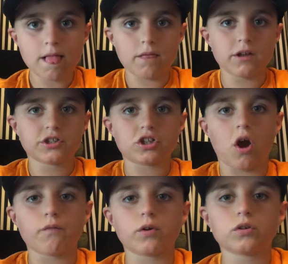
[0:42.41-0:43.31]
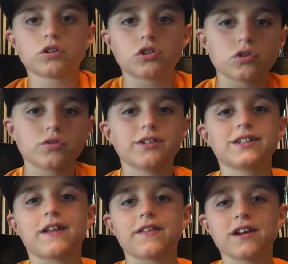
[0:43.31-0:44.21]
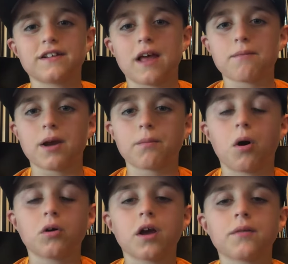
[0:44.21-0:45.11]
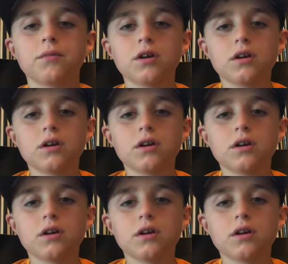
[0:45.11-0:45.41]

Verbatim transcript: Then Schofield hit two threes at the end that made ball game.